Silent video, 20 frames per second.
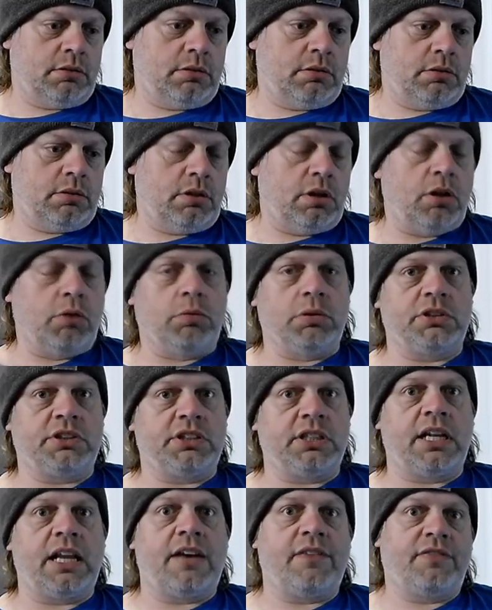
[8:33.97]
no one
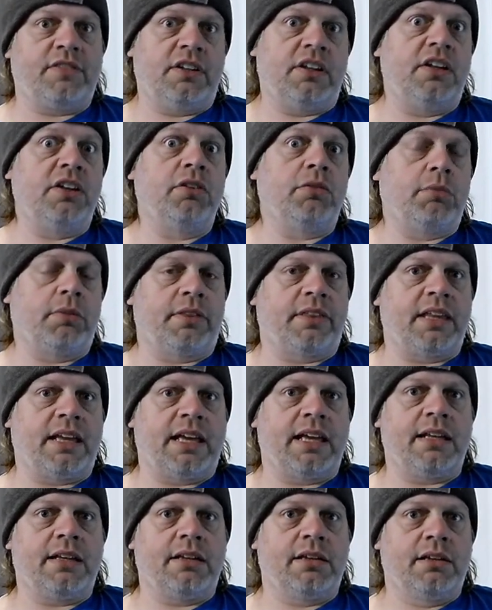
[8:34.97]
should have to deal with
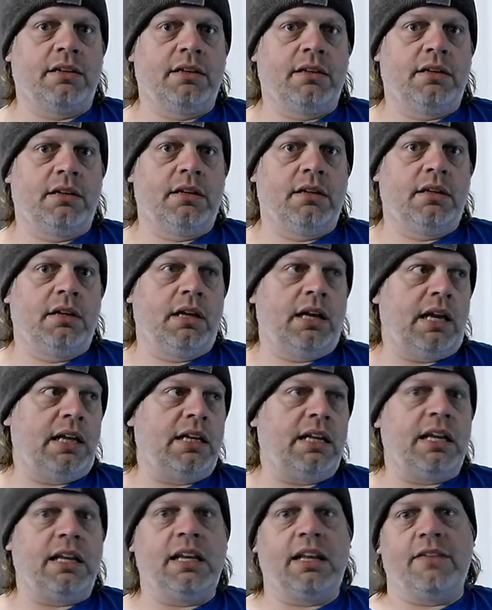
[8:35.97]
that. And
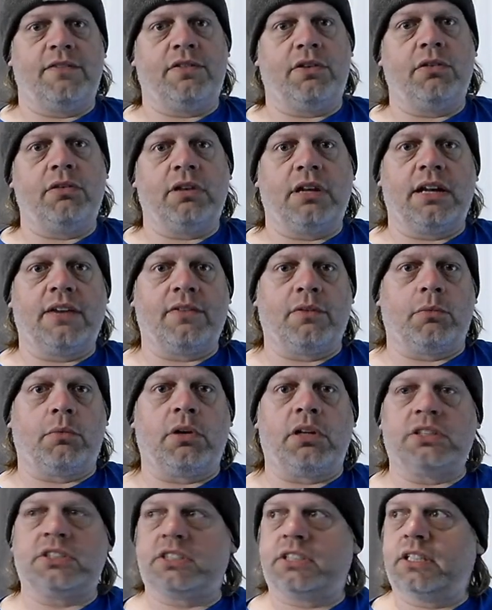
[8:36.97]
any of you that ever
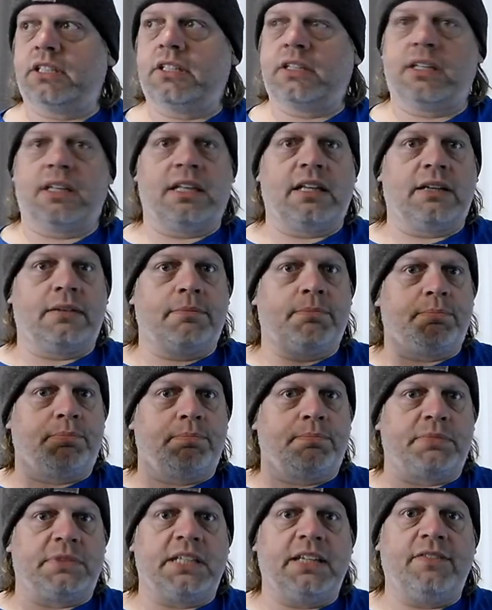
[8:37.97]
watched uh, the
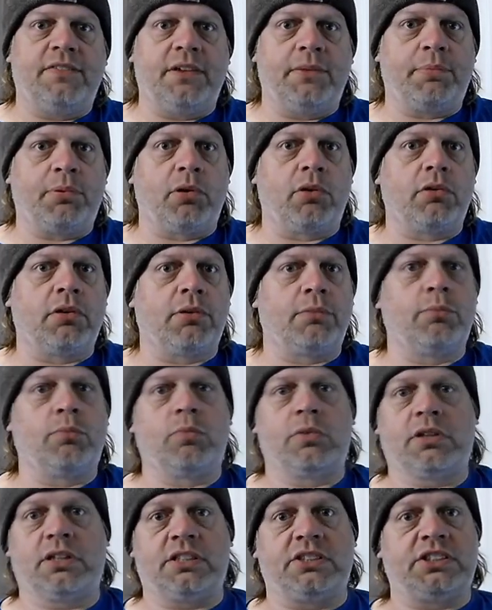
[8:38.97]
TV program
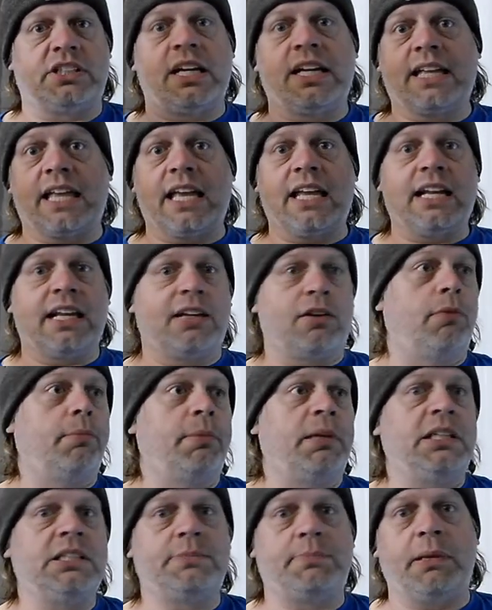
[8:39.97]
with the gigantic
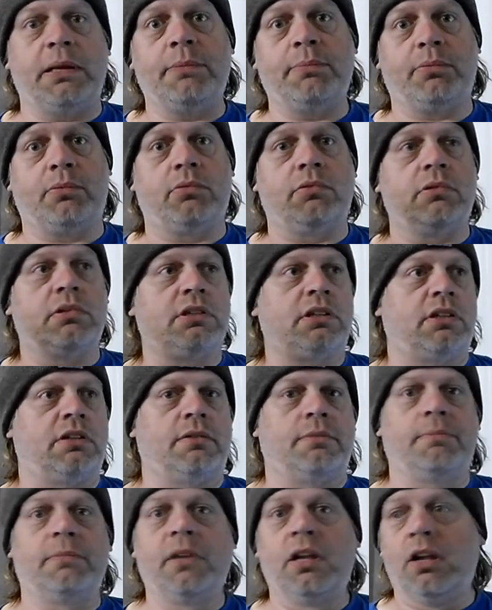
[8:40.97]
obese people and
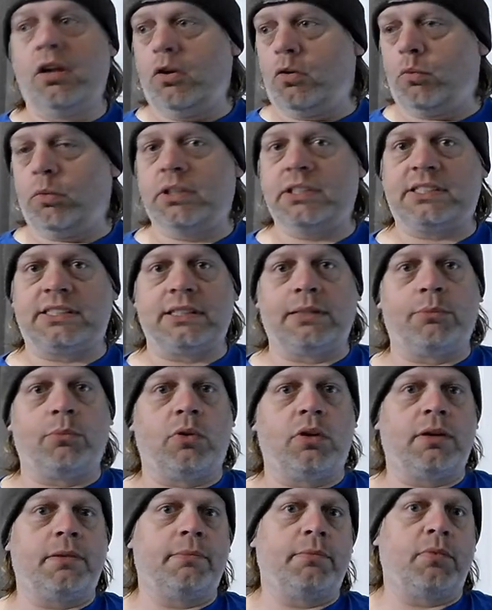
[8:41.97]
they're with
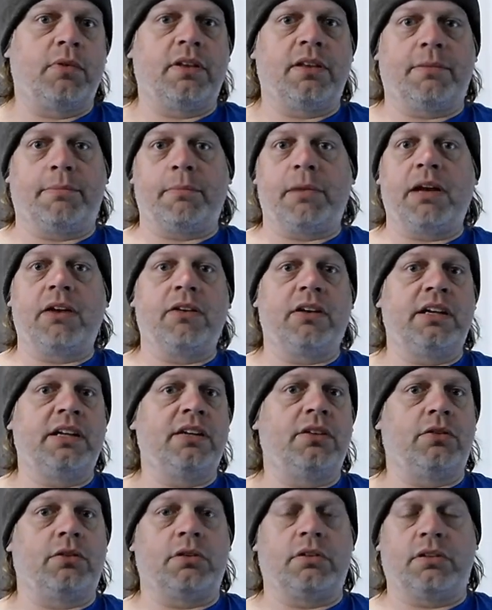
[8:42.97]
someone where they're married
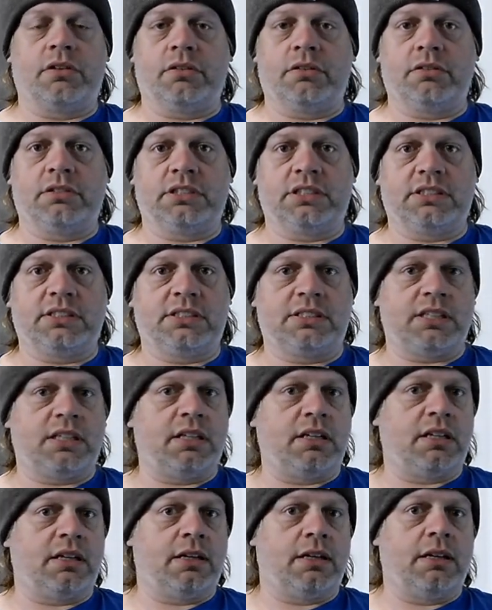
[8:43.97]
or they're just
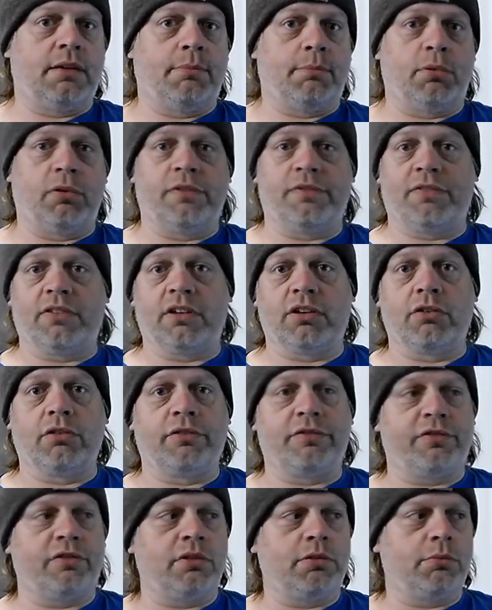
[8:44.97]
uh, boyfriend,
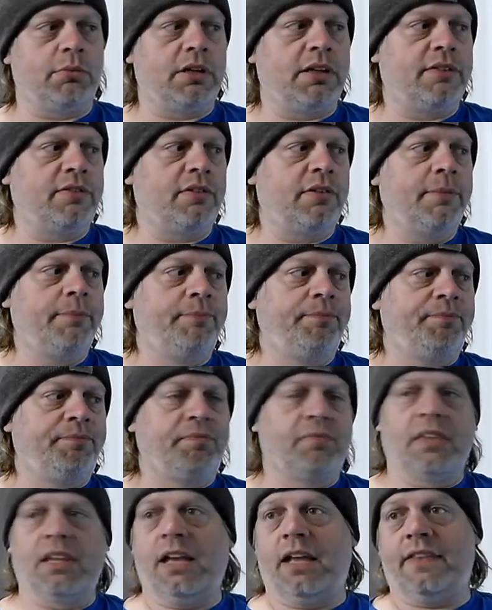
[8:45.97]
girlfriend, or whatever,
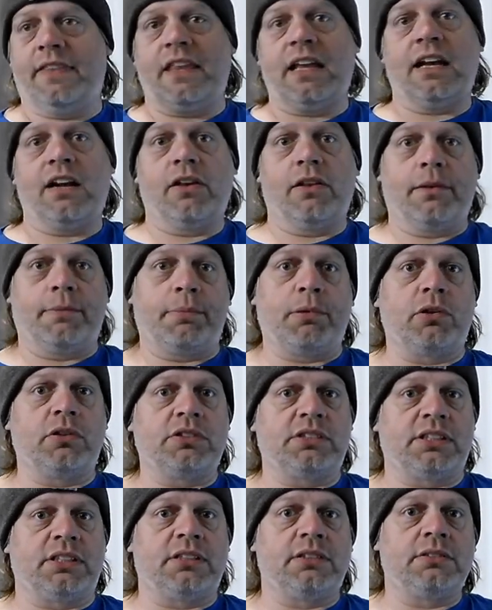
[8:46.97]
and that other
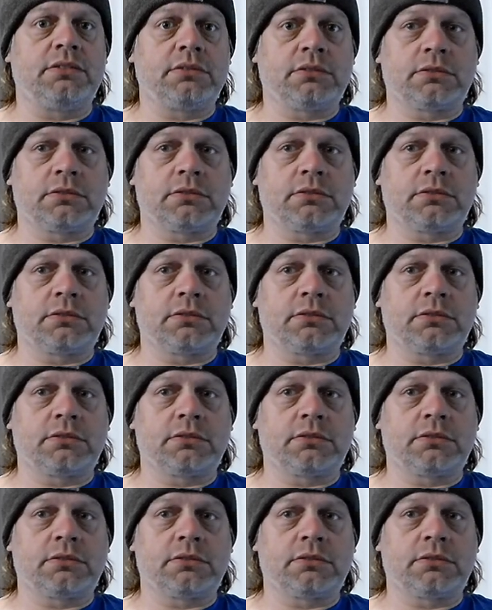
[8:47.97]
person